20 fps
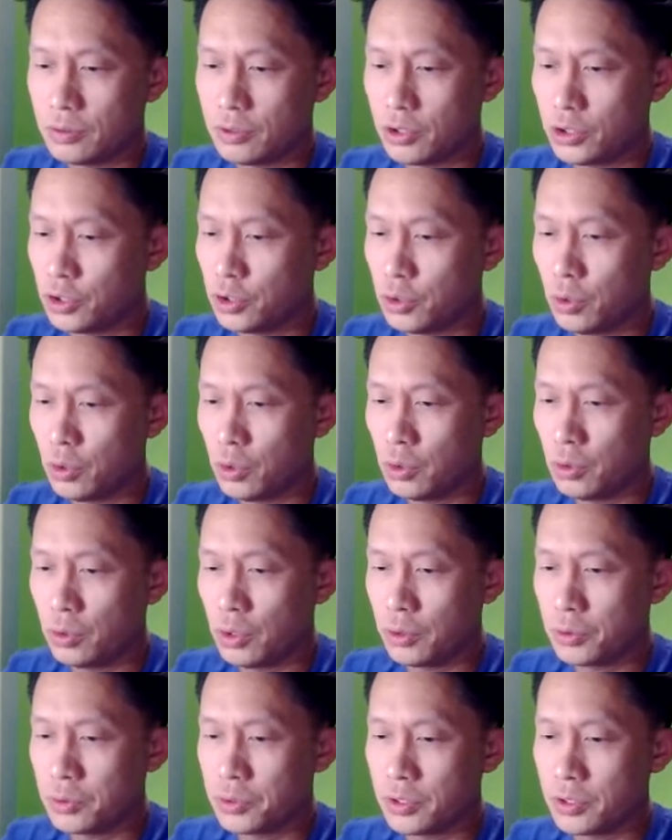do a whole
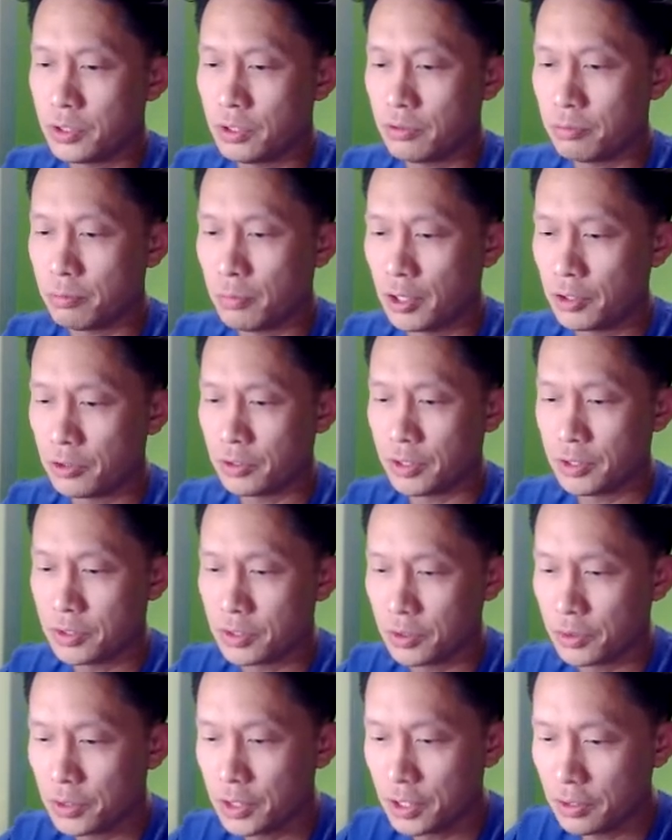host of monitoring.
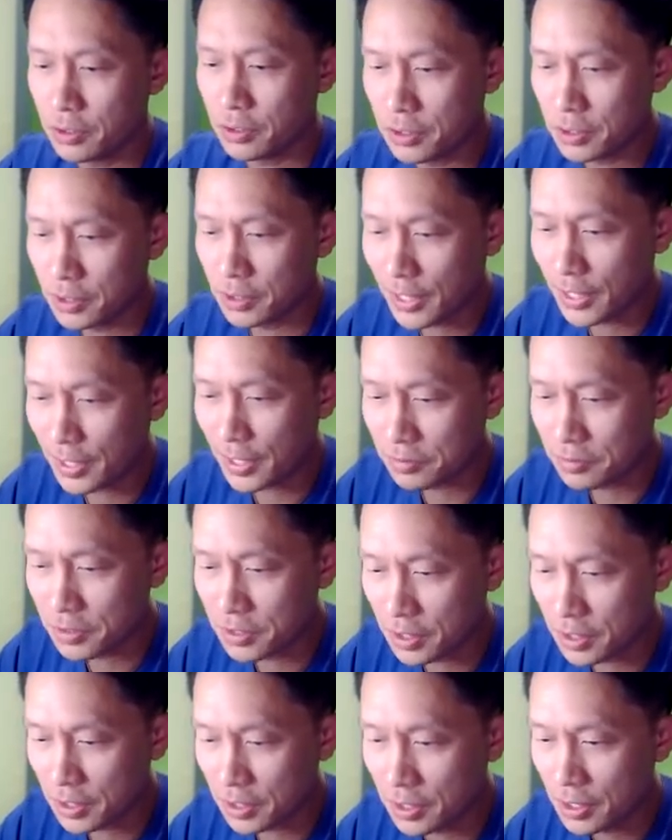So here you can kind of
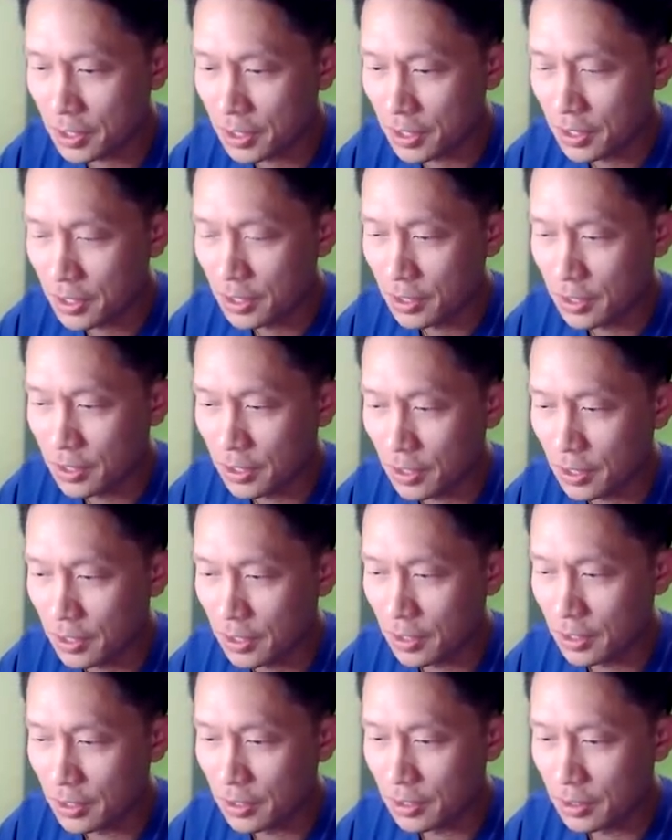see
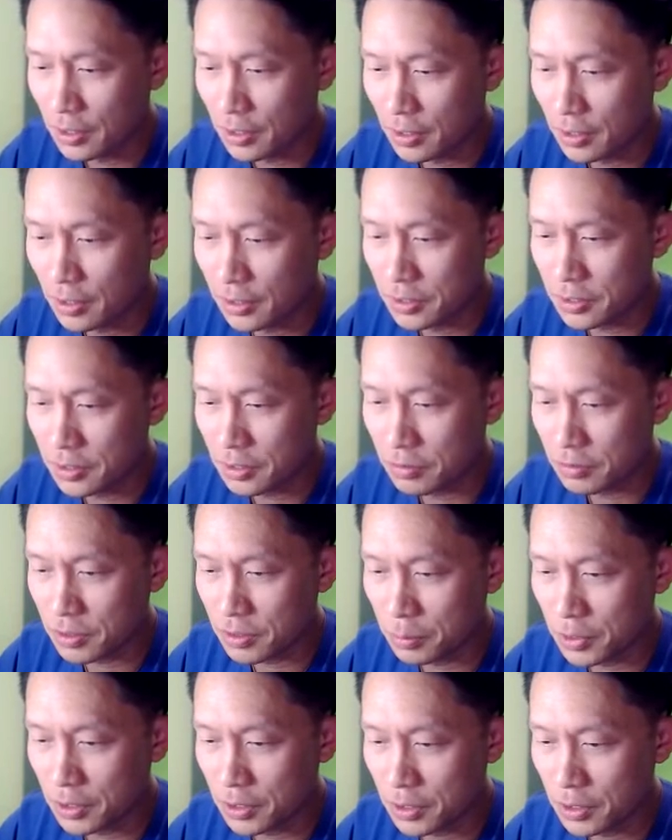a list of some
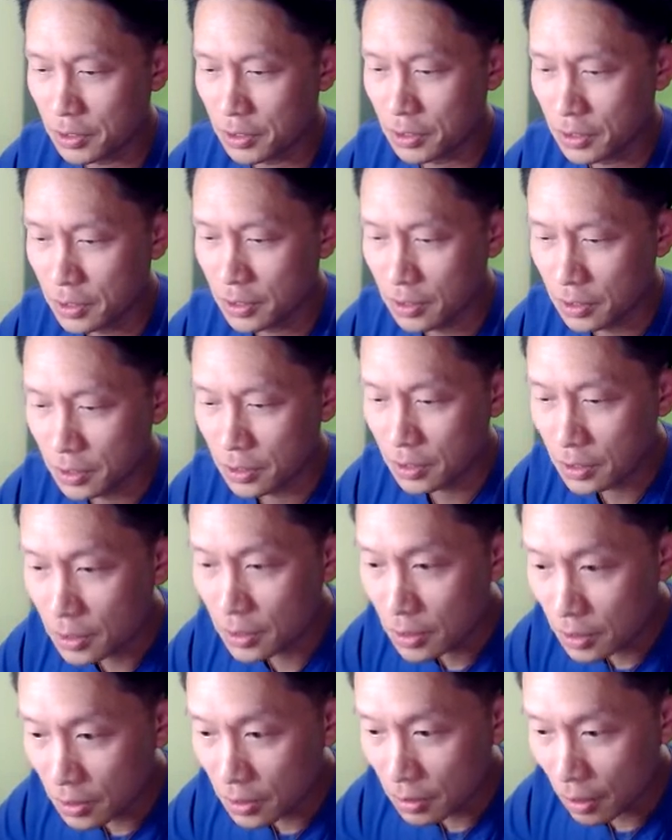of the
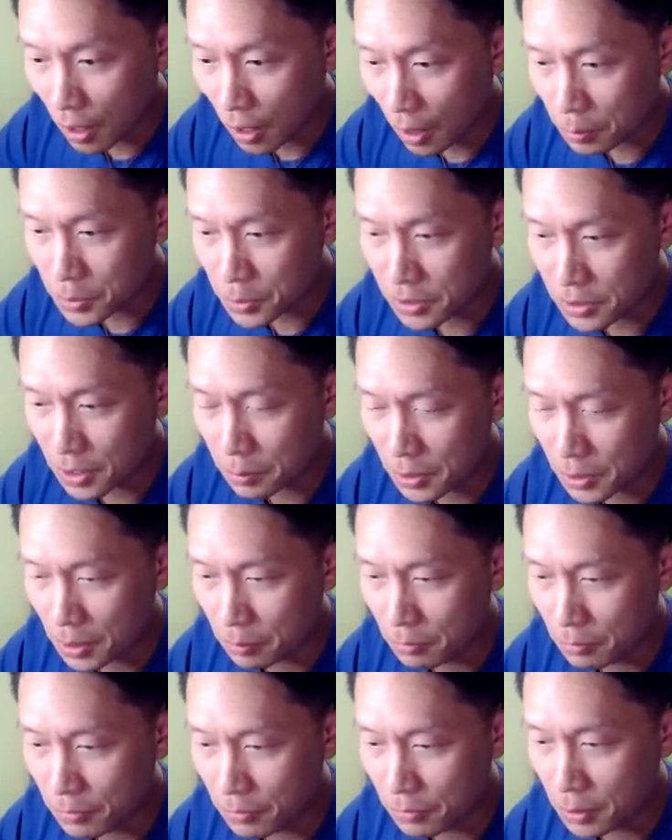options that become
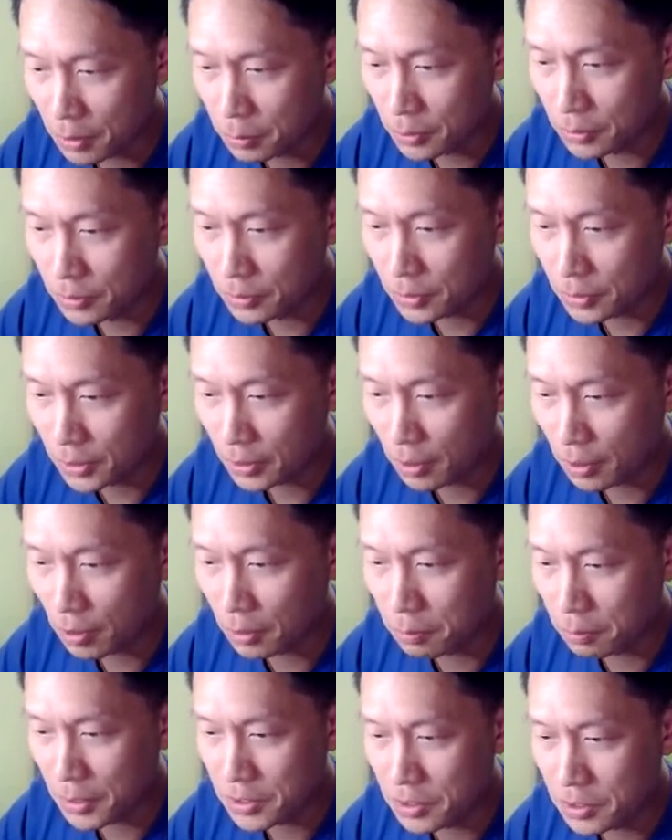available, like
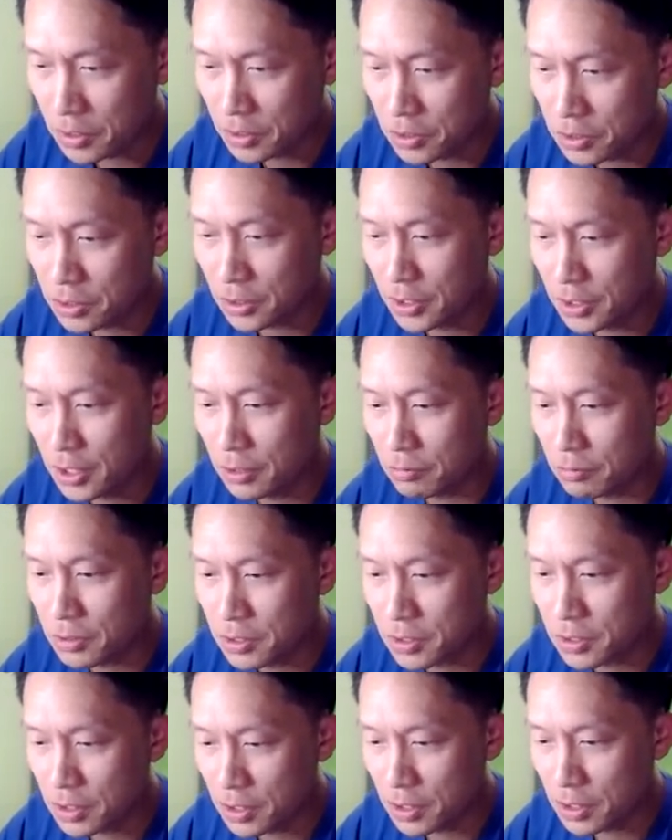on message, delete,
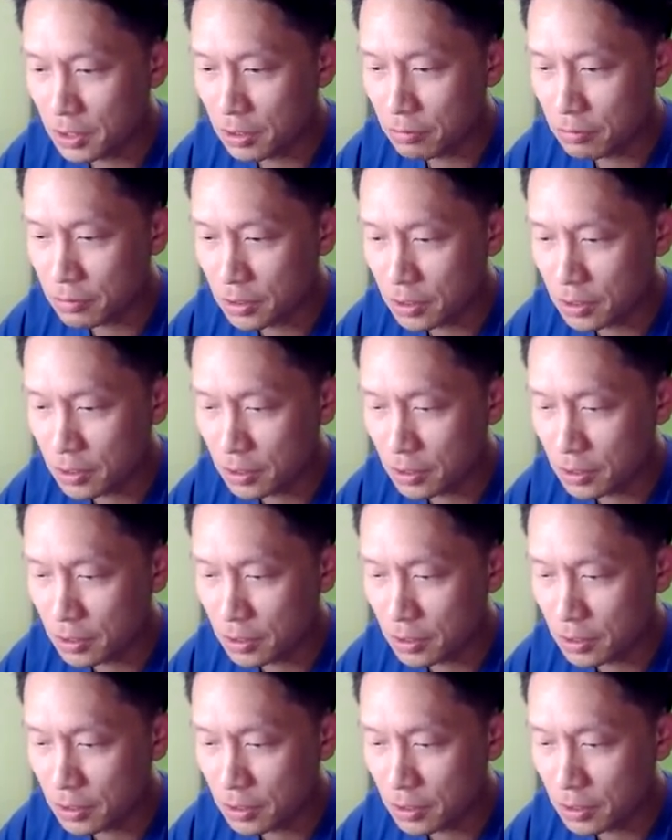received,